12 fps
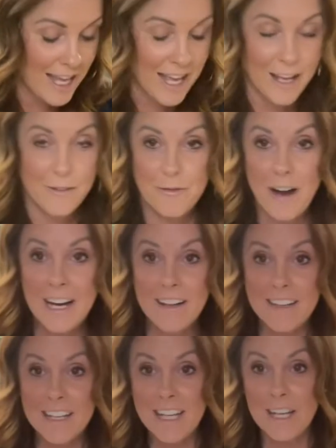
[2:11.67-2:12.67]
And
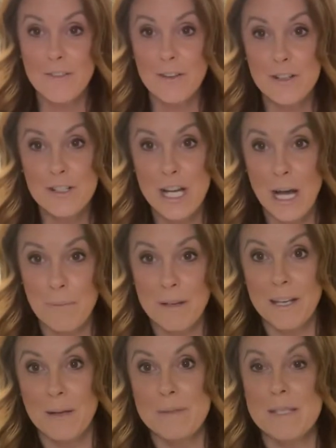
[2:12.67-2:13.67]
finally, if you're
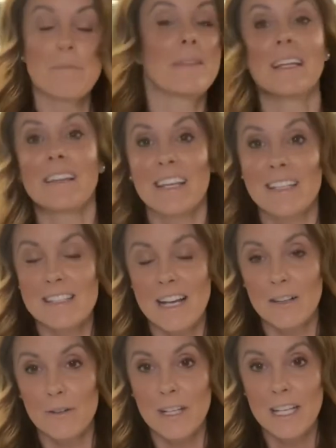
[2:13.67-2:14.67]
chopping up something like
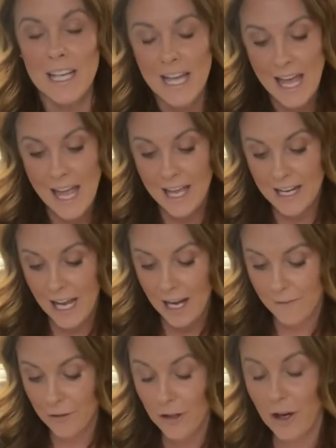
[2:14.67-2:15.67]
celery, and
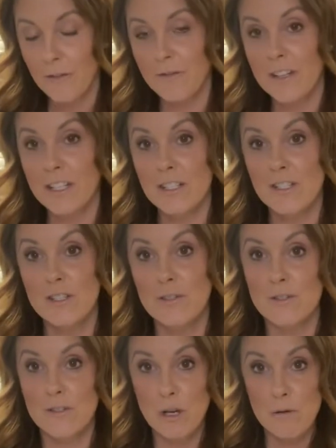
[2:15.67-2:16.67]
after you're all finished, you
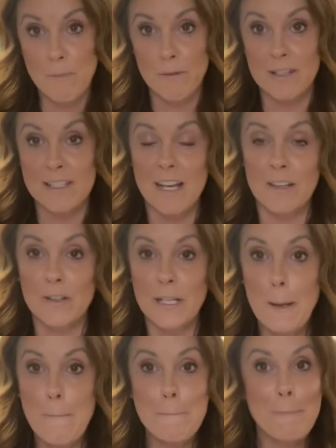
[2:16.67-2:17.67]
screw up your celery
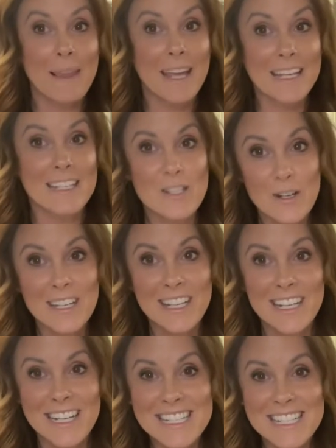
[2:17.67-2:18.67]
and it's all
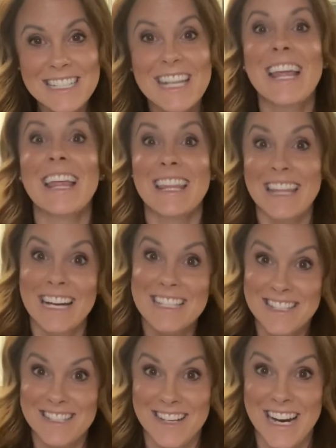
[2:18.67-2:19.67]
connected,
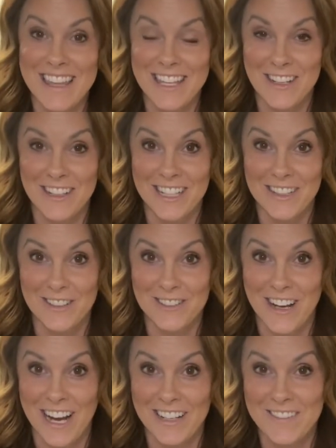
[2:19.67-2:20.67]
that's a sign that you need new
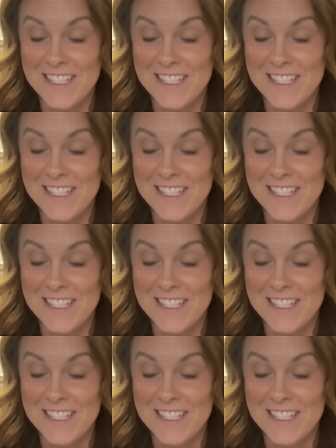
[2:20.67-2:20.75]
knives.